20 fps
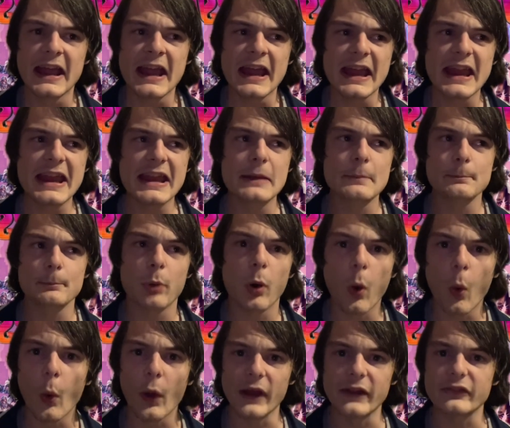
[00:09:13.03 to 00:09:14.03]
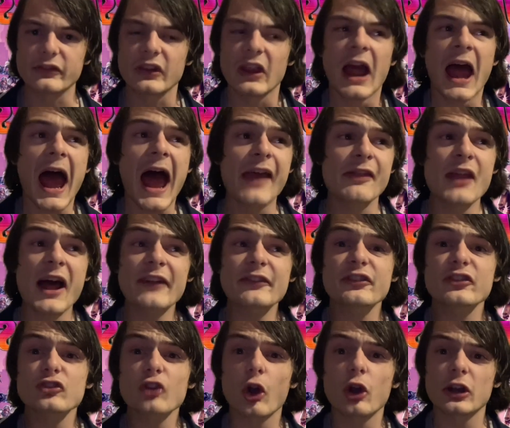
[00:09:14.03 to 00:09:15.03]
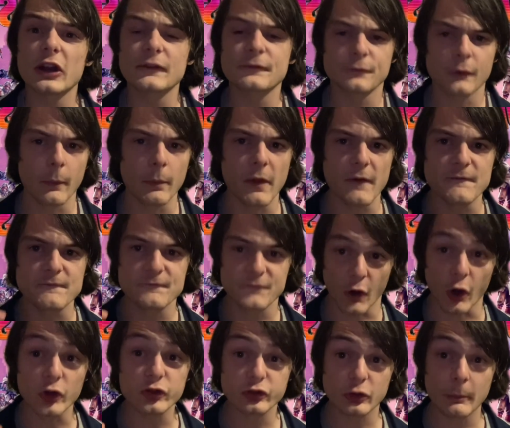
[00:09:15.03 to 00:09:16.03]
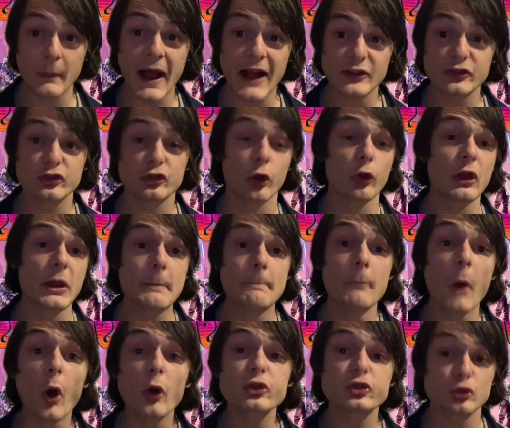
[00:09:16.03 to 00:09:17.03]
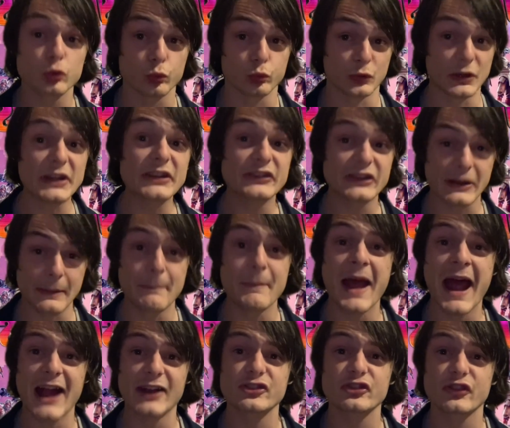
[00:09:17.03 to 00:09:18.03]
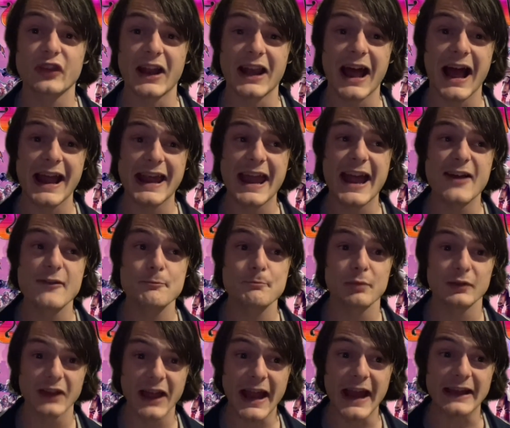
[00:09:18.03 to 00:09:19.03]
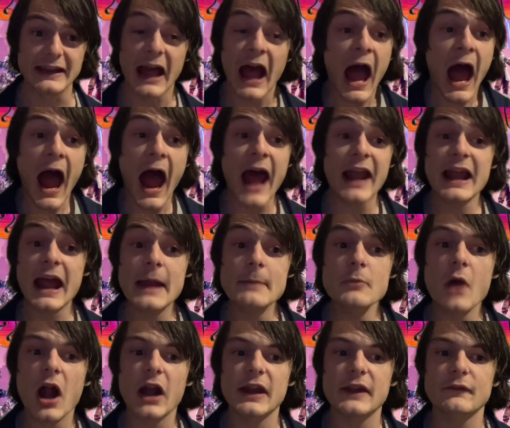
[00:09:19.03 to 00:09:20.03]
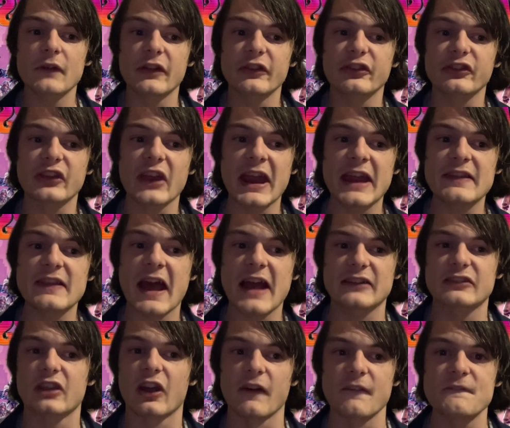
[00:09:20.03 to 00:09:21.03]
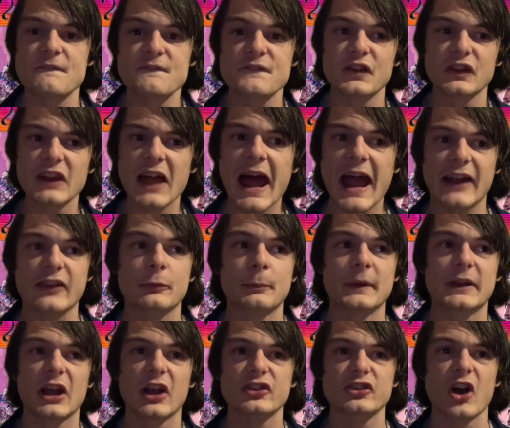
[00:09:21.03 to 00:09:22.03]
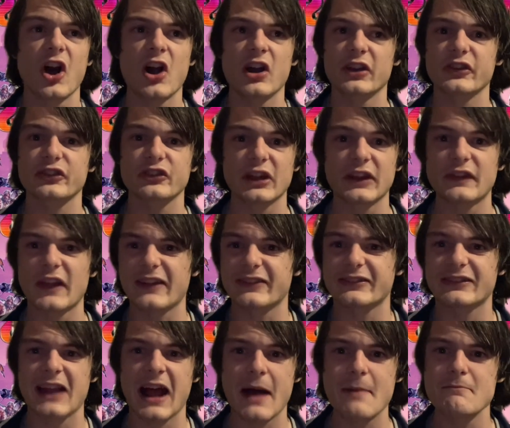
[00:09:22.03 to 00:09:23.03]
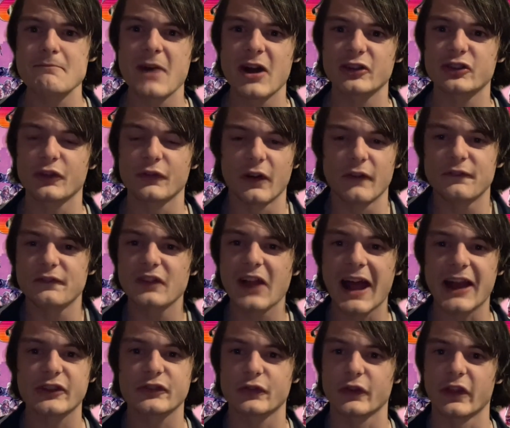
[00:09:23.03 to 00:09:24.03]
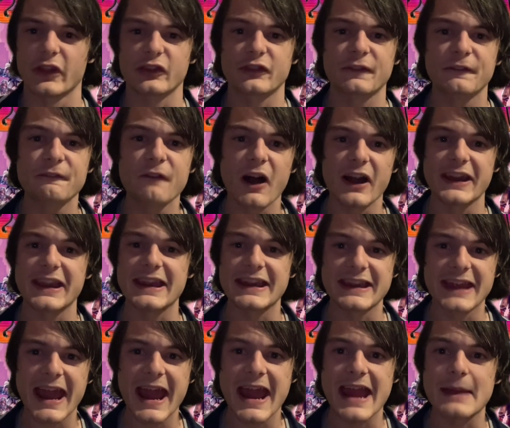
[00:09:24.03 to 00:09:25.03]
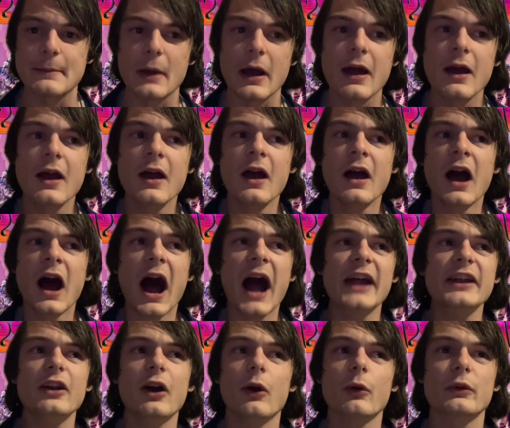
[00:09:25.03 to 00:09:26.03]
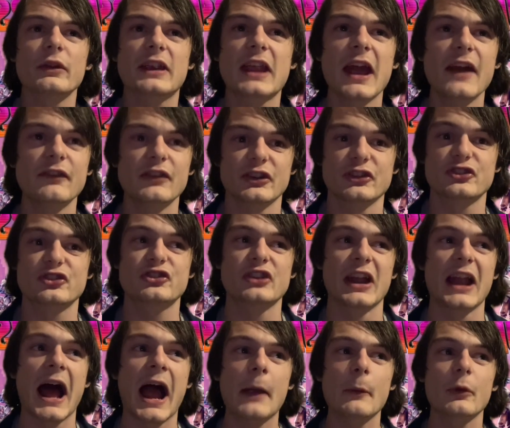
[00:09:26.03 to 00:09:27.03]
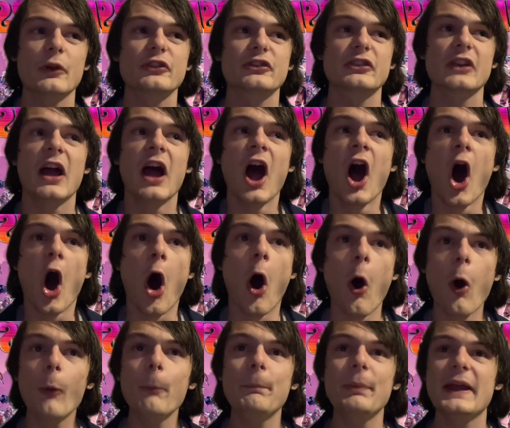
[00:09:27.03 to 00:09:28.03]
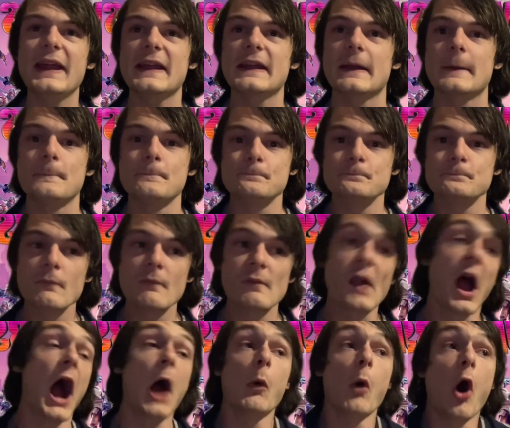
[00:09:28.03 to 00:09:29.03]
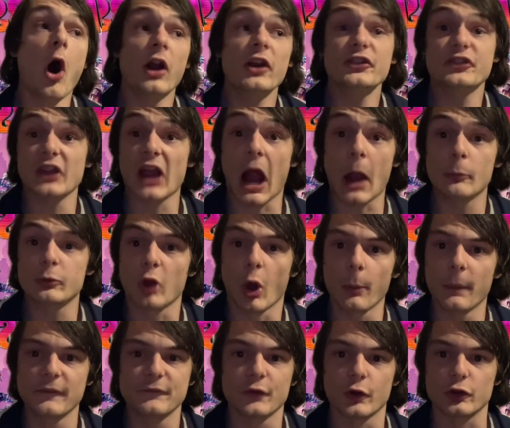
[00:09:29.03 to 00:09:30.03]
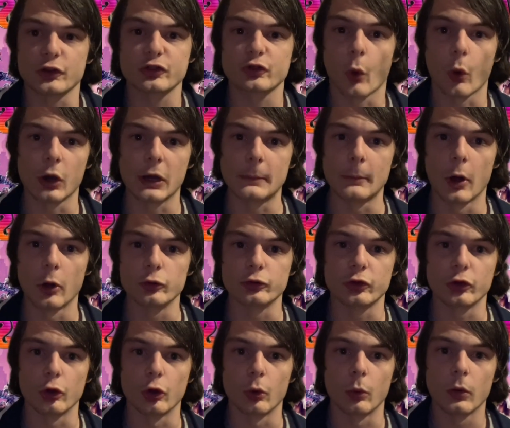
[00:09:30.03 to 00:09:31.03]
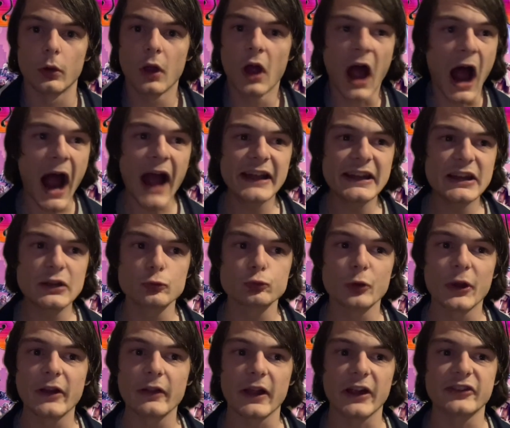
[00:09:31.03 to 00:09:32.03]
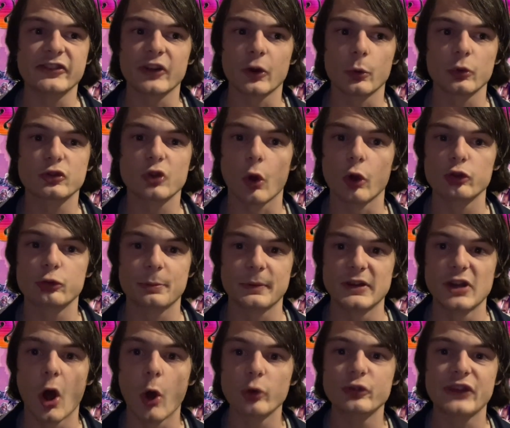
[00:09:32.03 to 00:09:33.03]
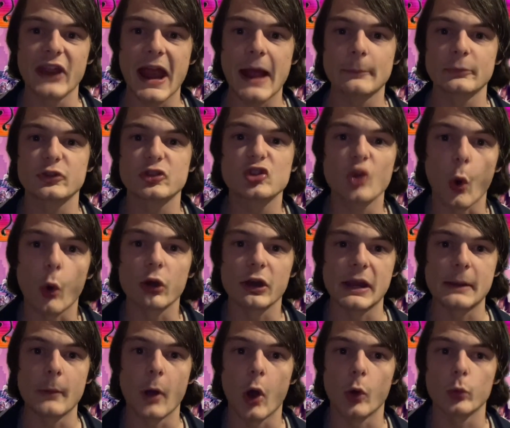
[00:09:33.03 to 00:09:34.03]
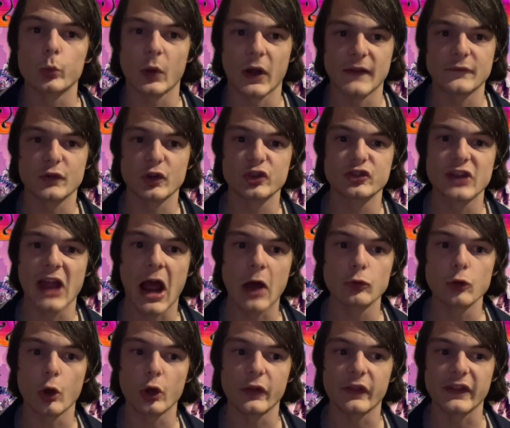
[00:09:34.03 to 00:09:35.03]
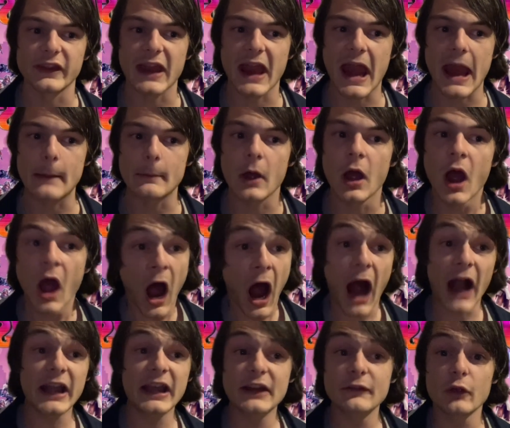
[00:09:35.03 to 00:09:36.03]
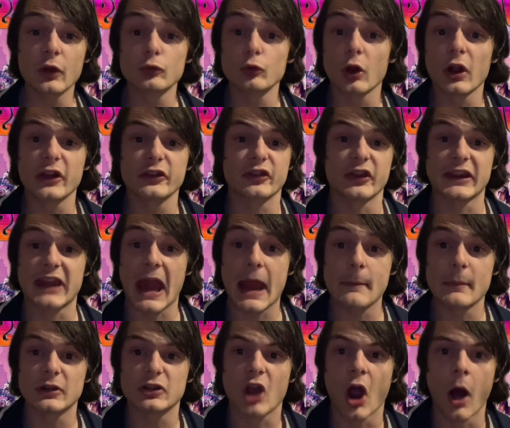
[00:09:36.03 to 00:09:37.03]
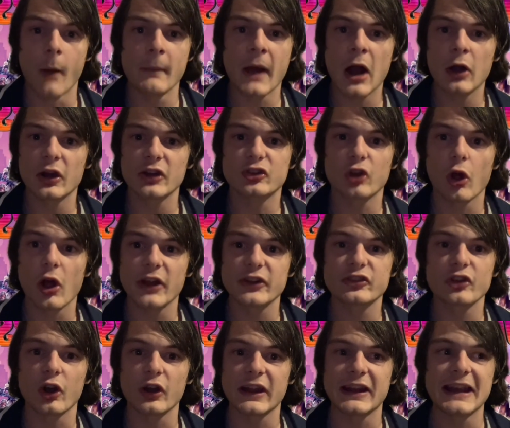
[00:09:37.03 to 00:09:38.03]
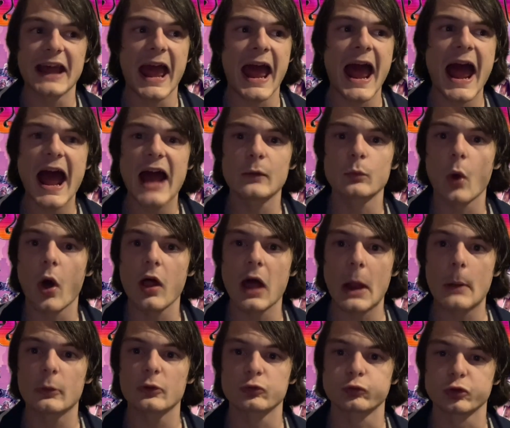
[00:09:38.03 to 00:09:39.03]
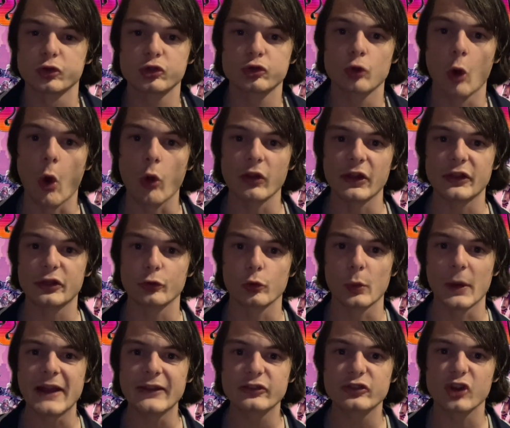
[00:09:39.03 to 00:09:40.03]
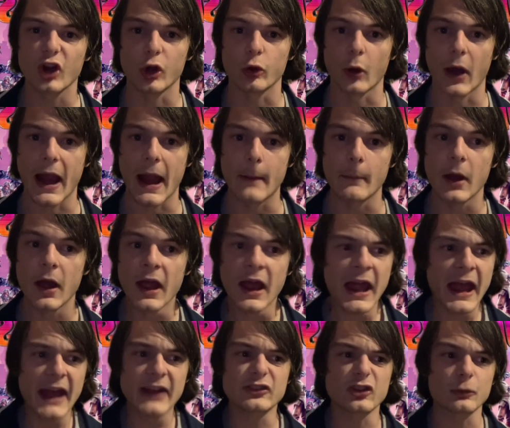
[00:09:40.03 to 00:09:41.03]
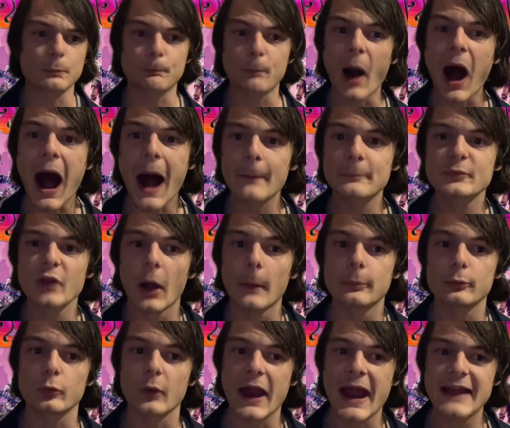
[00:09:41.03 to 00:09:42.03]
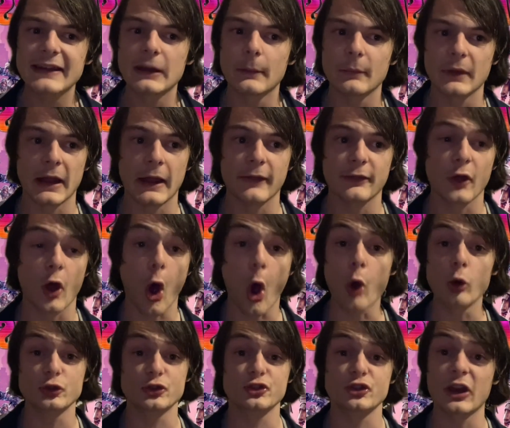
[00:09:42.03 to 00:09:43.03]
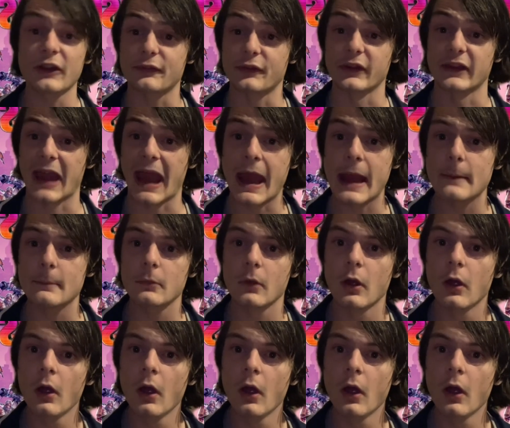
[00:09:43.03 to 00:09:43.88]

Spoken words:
in points, and that started from the first match to the most recent match that I have played. And I'm not even saying that to flex, because honestly, that's not much of a flex for this fucking game. I don't give a shit. I was hoping for a story mode too. I didn't realize there was going to be no damn story mode when I first downloaded the game. I didn't even realize the game had come out until I saw an ad while I was scrolling through Instagram. It just popped up randomly, and I thought, oh shit, the game